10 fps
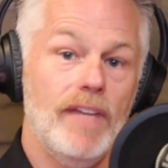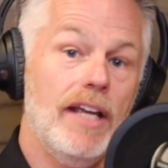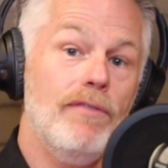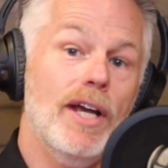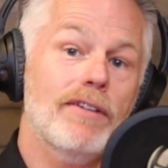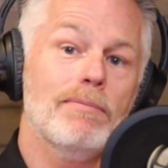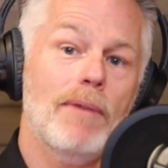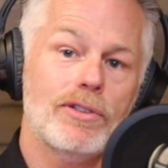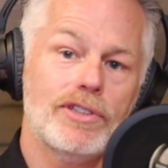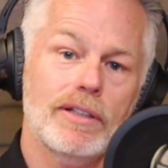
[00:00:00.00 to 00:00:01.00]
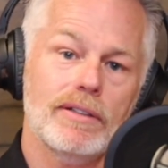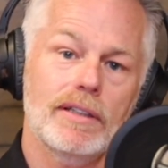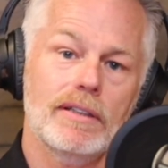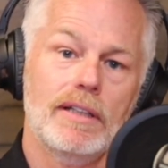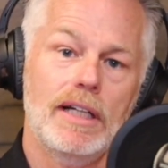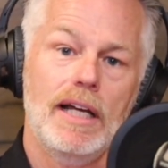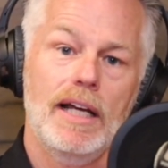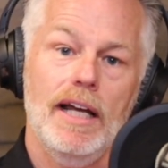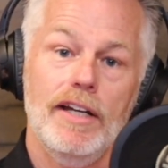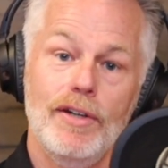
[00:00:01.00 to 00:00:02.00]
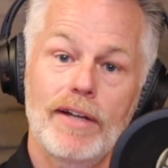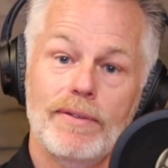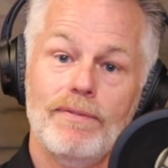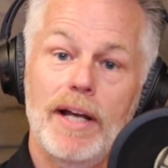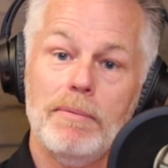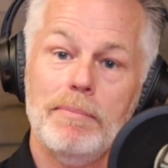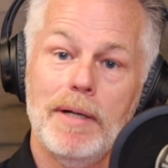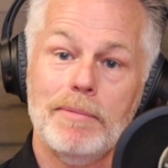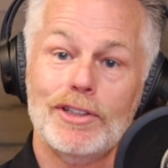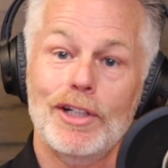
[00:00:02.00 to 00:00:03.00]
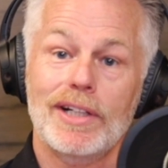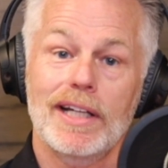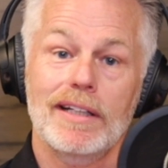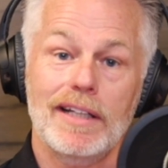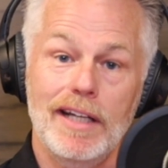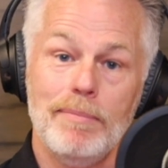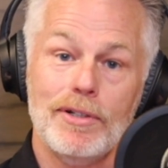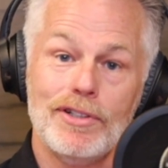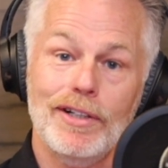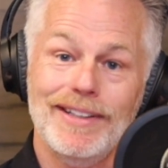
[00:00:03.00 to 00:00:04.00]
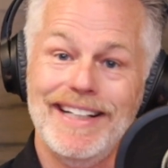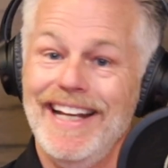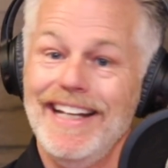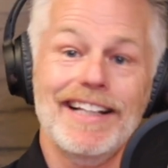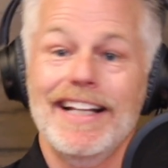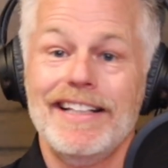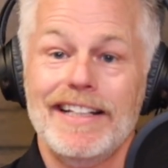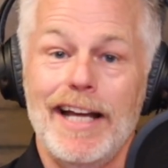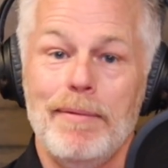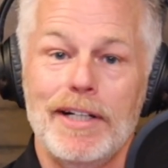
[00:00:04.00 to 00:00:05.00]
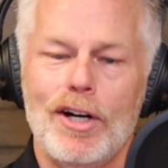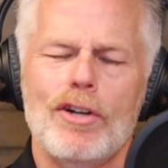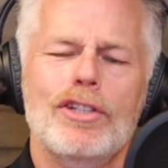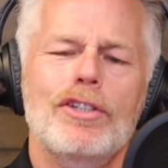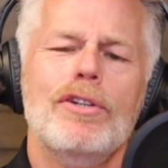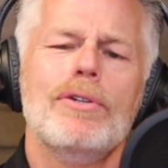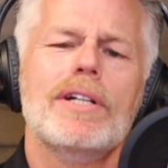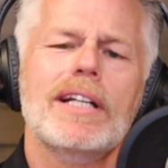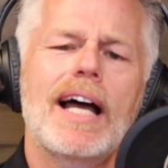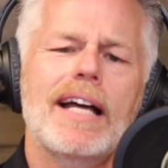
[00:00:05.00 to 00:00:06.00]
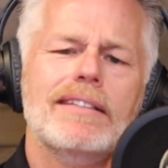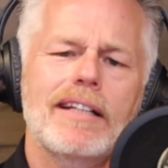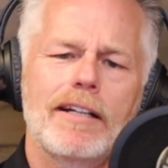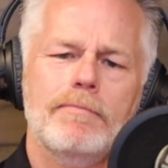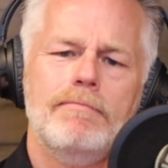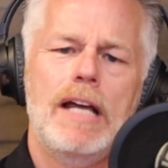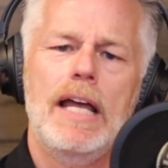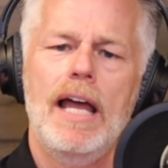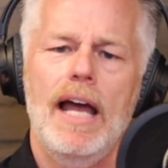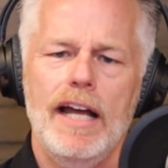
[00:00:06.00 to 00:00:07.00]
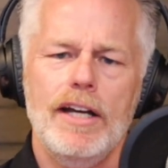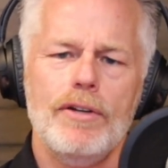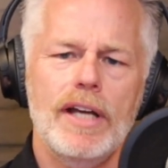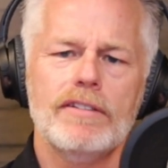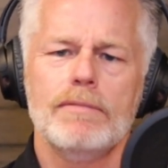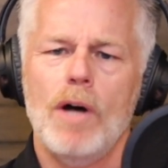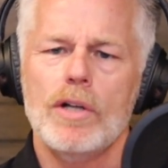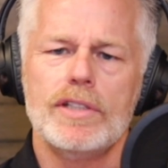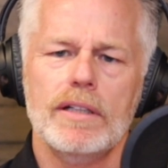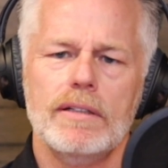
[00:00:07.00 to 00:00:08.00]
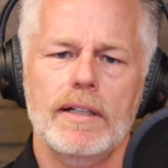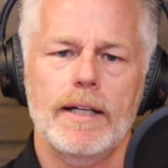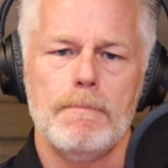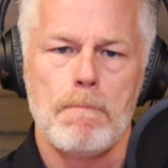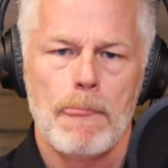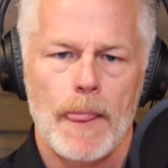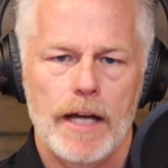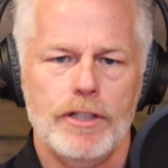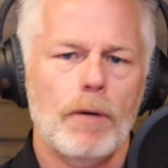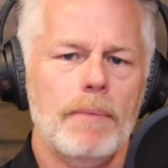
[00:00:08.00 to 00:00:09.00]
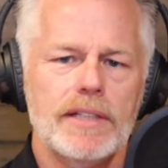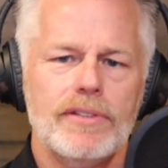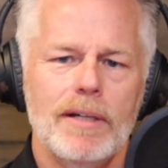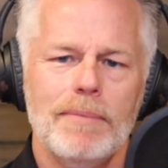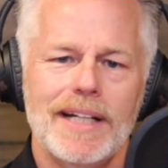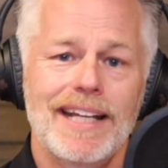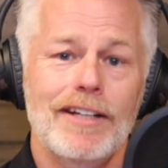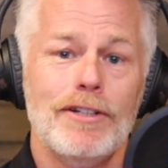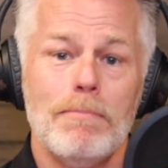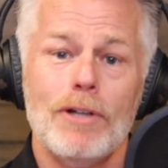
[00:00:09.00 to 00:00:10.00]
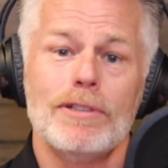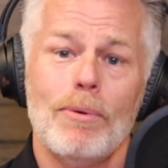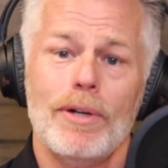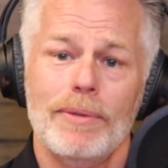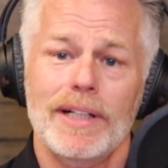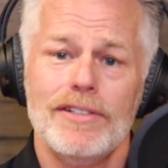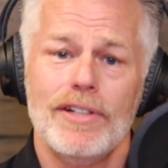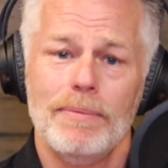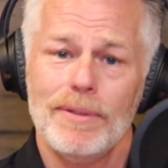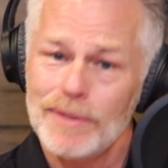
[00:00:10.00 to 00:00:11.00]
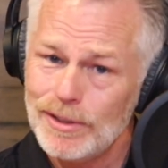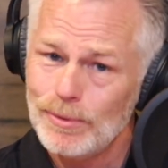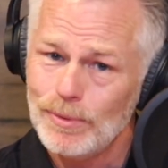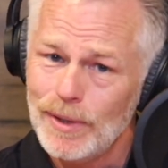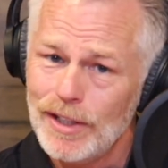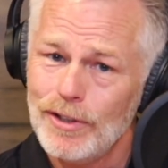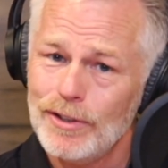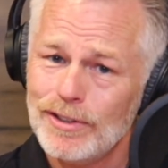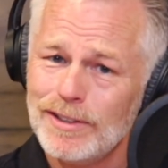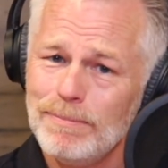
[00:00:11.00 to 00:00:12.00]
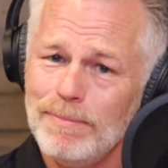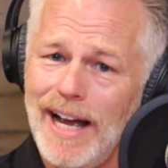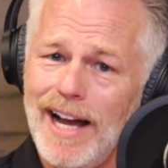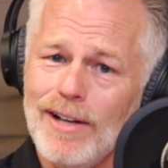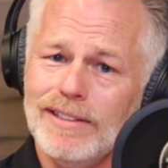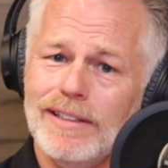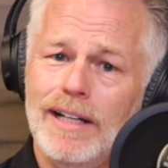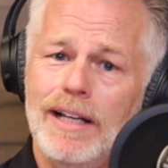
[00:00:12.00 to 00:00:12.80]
If you have small children and you have some family members who can keep your children any length of time at all, utilize them. I know you have small children and you'll miss them, but again, your most important relationship is with your spouse.